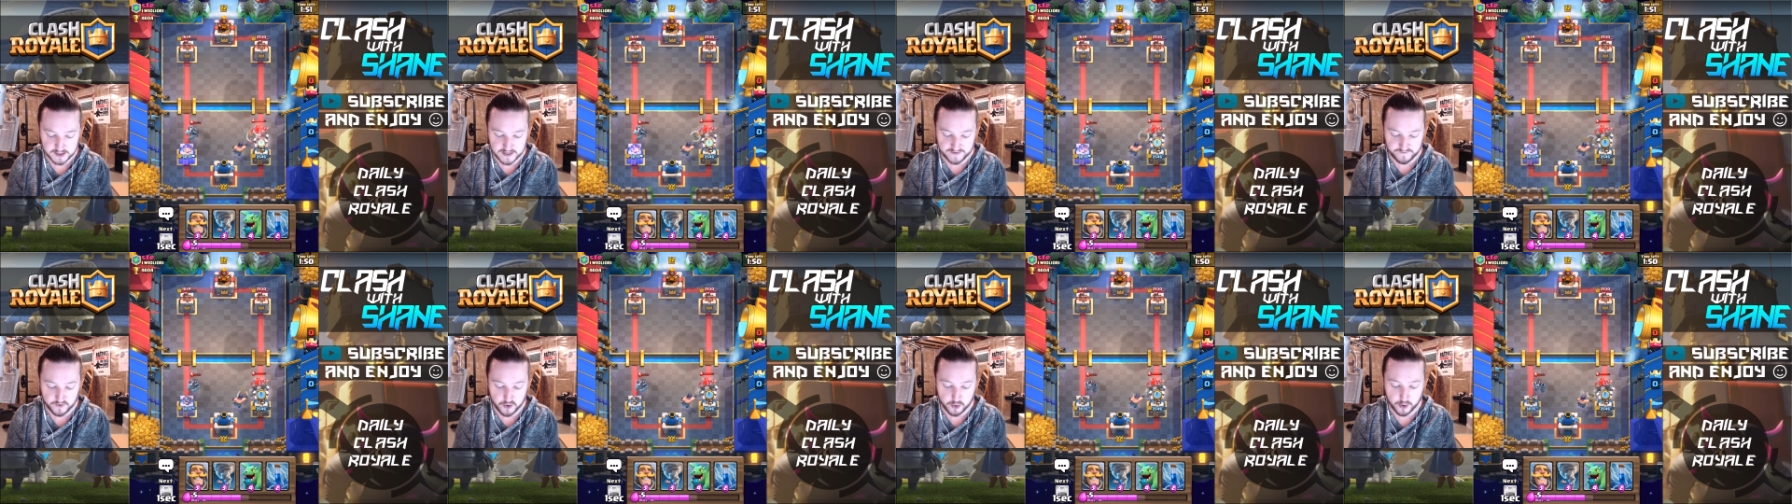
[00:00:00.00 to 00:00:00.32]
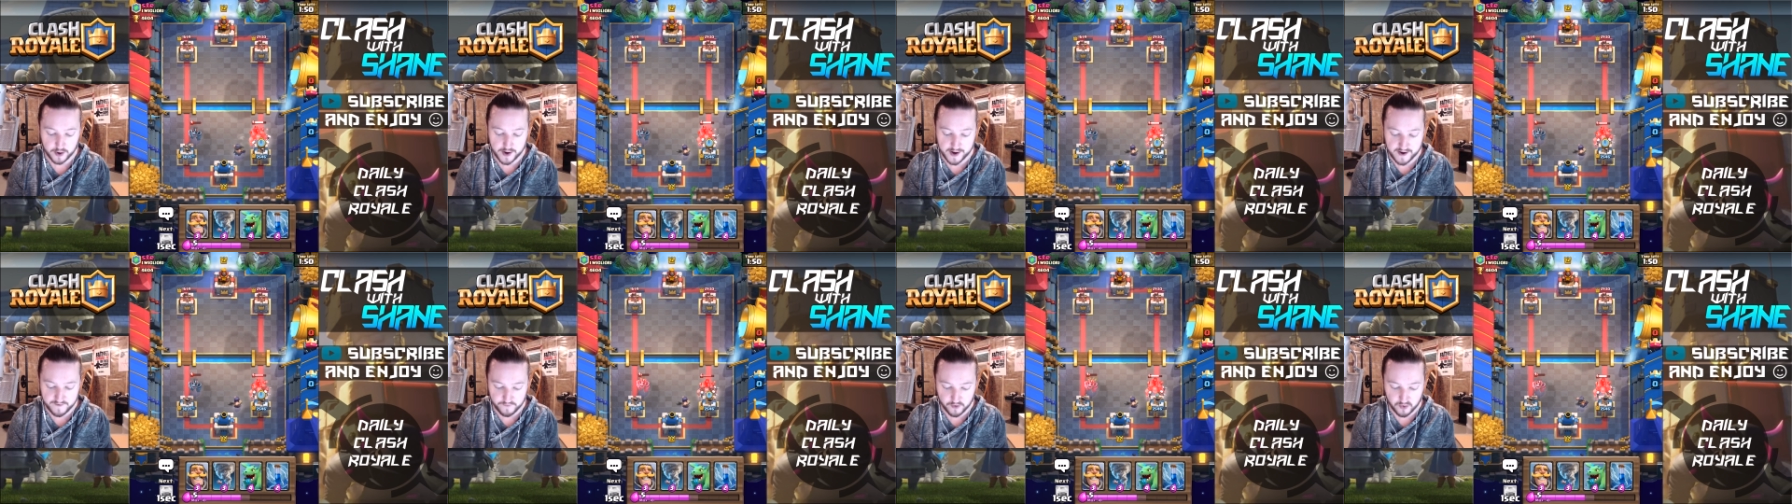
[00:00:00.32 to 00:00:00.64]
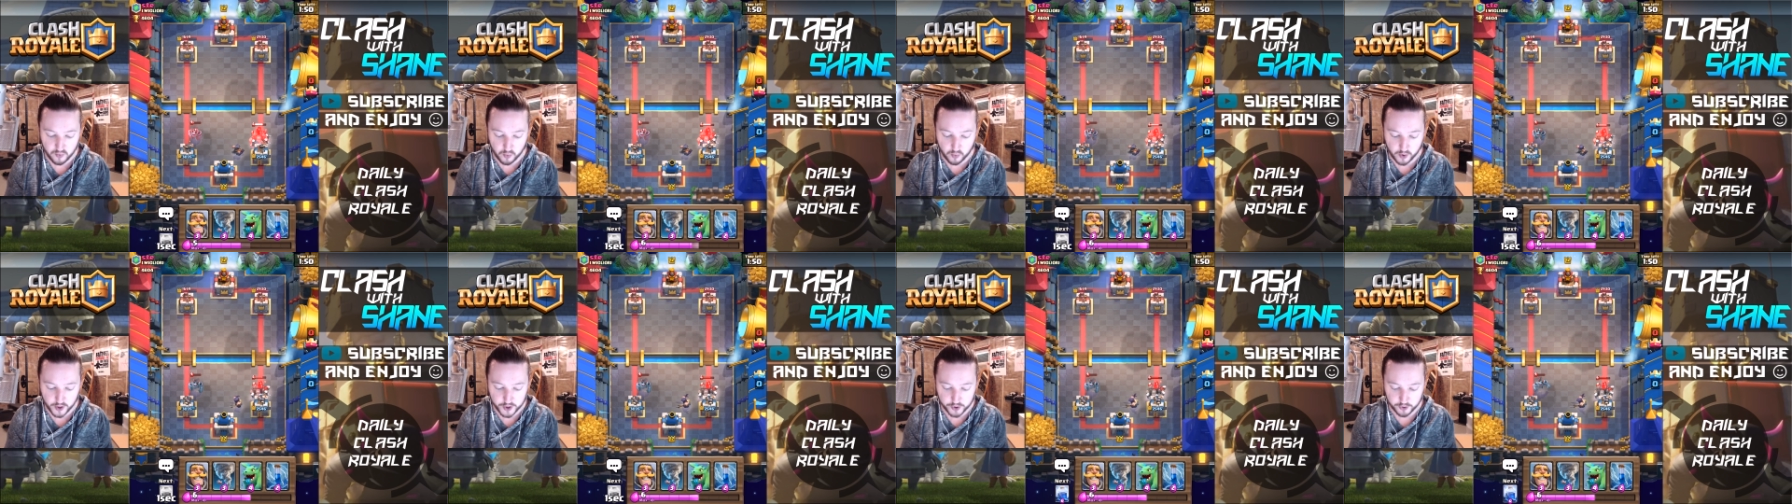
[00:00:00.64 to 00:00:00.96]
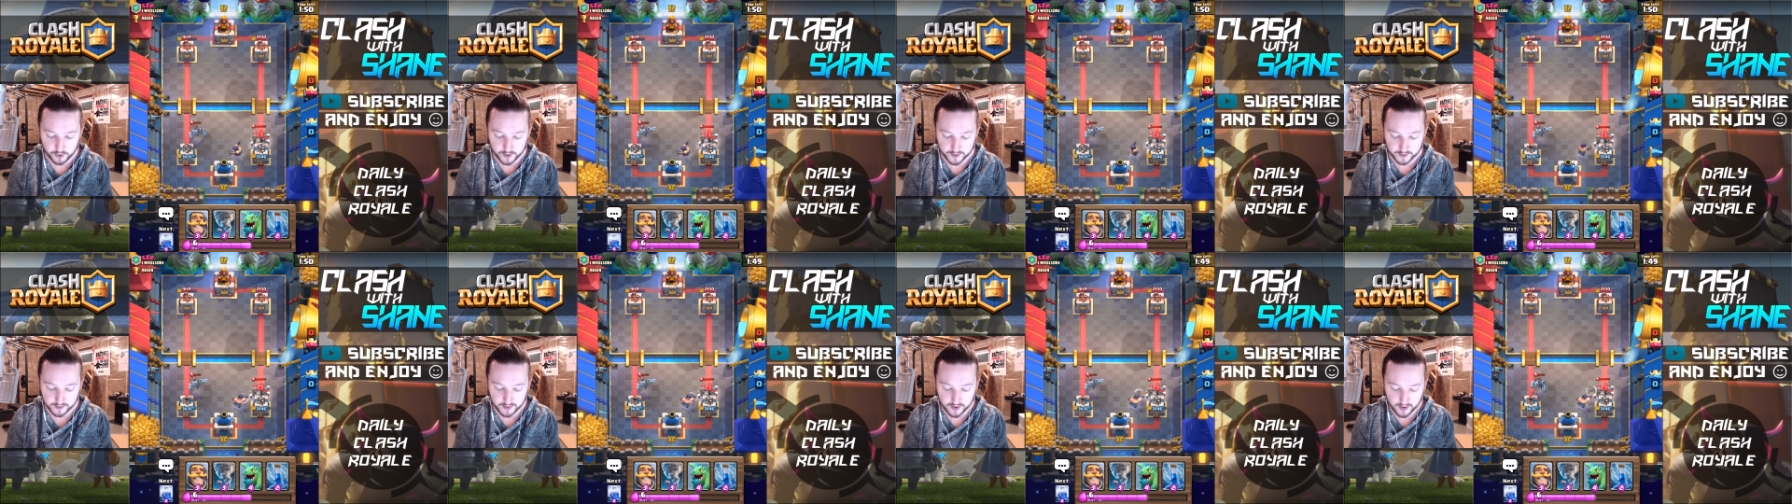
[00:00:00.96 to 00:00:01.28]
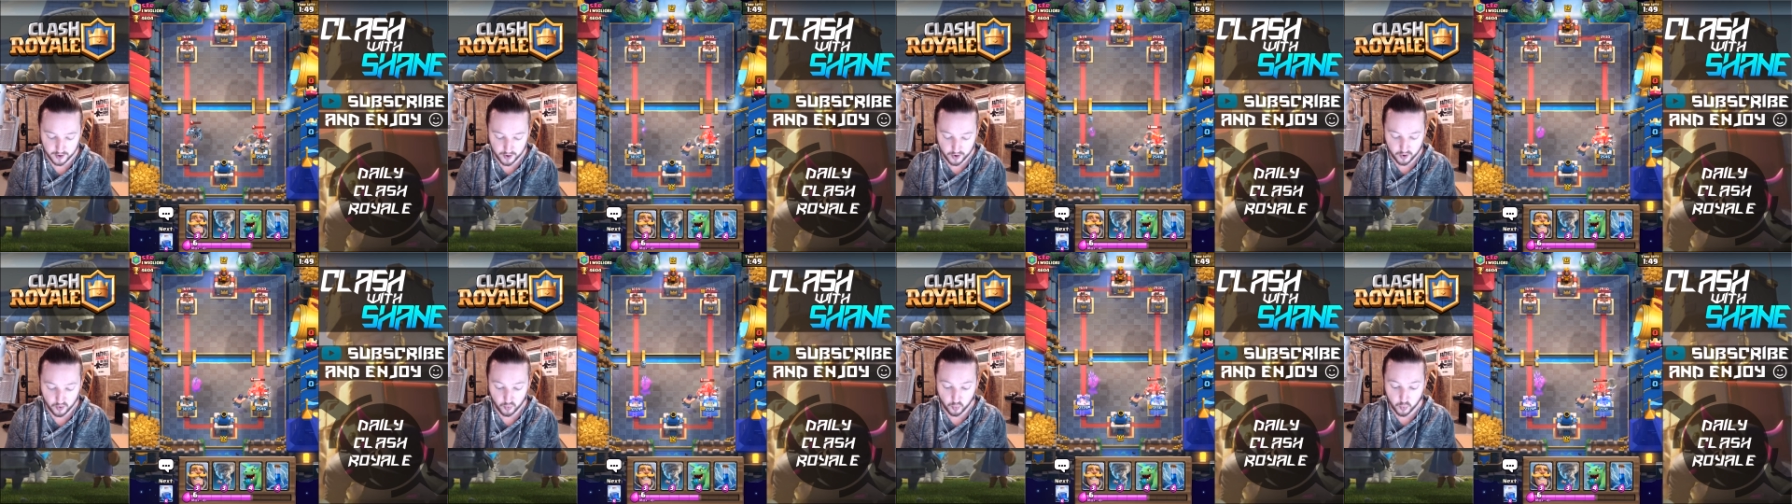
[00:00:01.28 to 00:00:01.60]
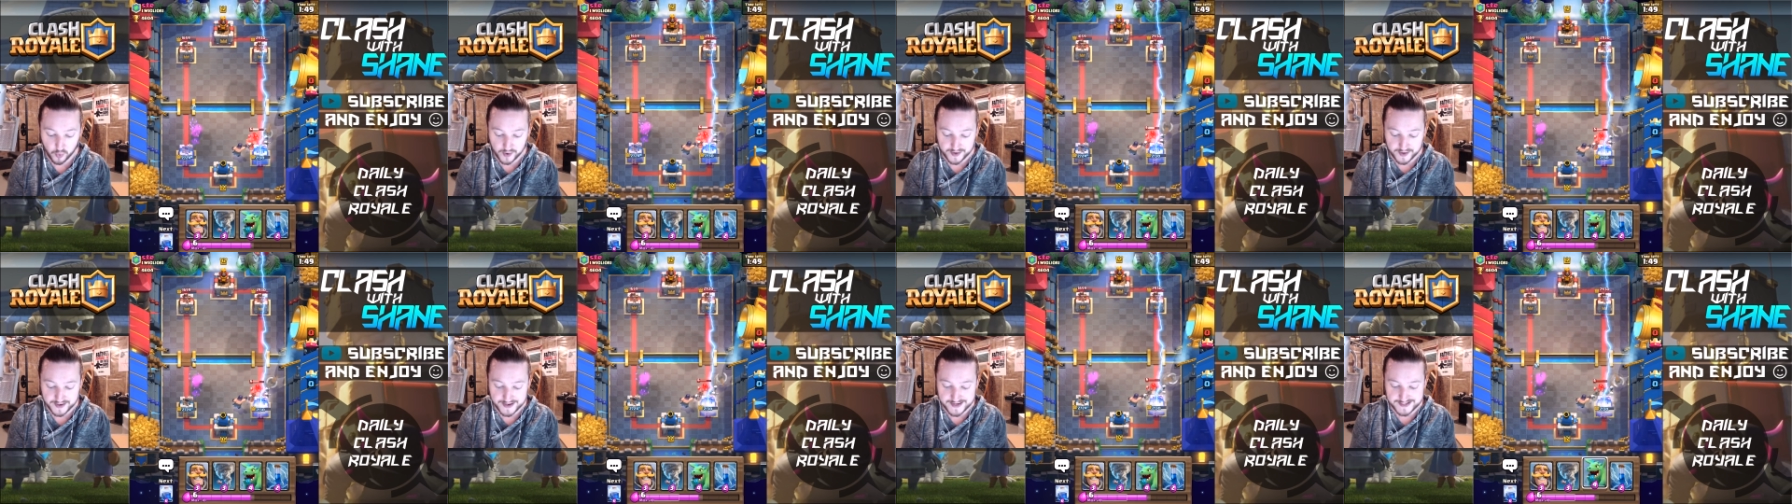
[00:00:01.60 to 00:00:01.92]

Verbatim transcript: If you were ever wondering what